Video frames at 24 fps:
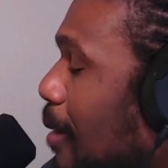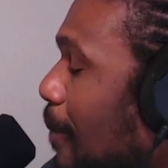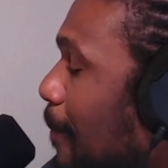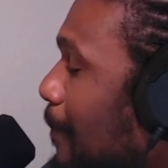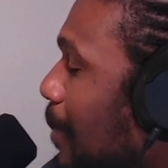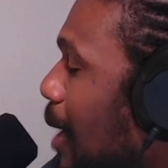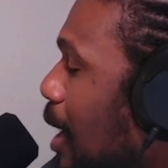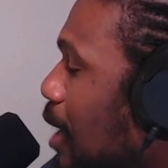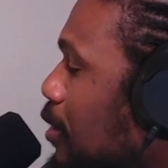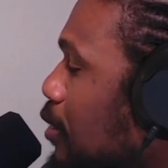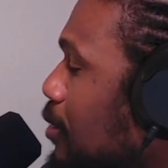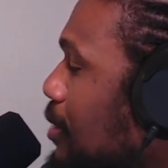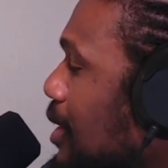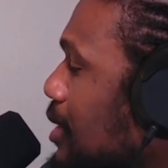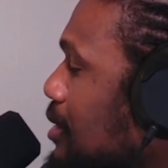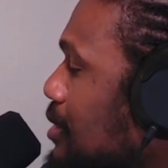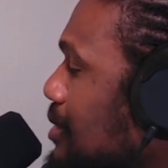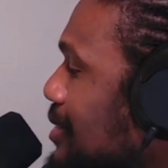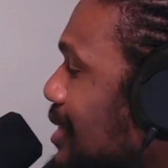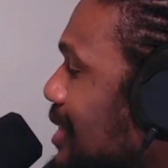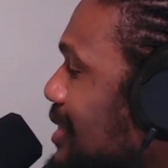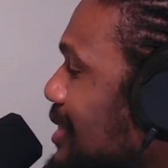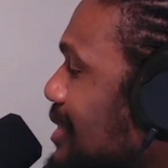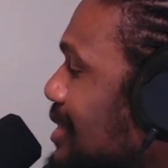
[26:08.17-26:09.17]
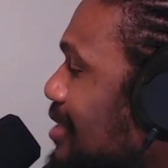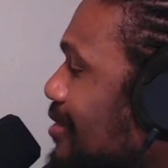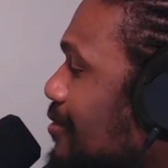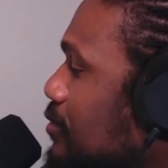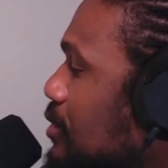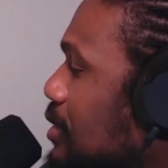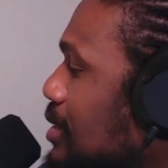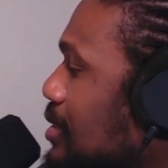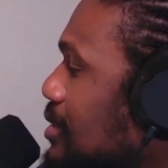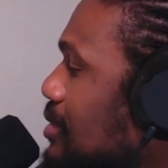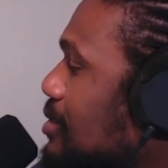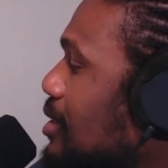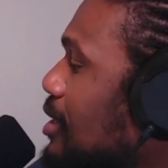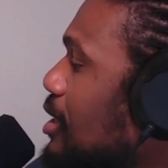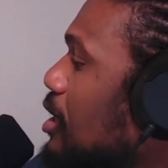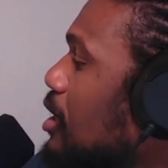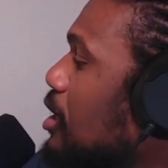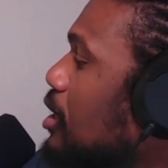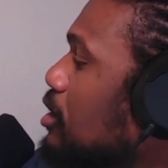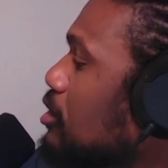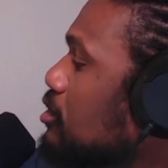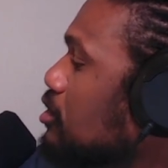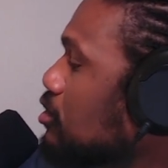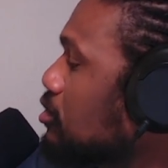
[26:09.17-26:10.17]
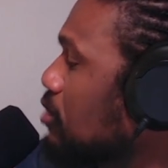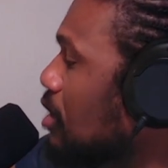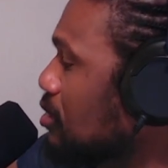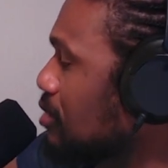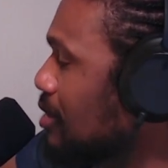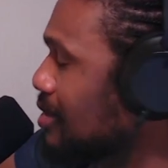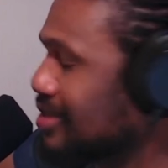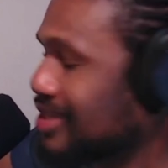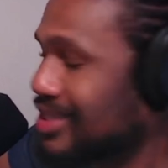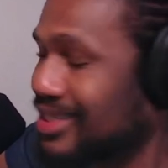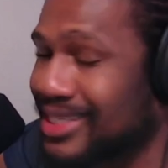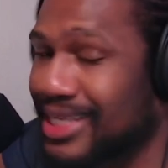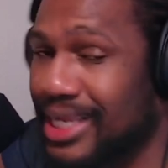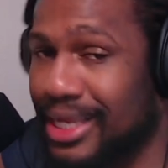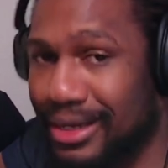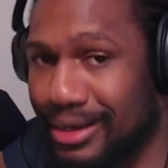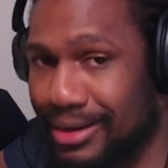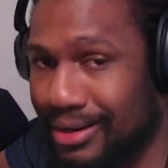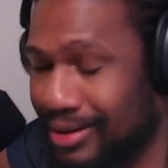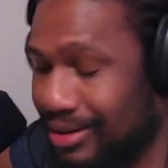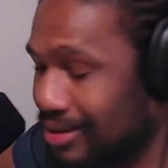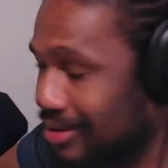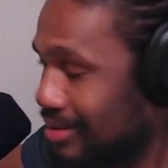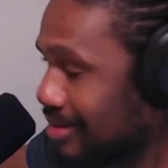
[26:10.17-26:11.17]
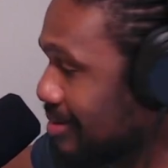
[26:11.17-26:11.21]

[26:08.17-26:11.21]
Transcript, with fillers: Matthew 19, 18 says, Shall not steal.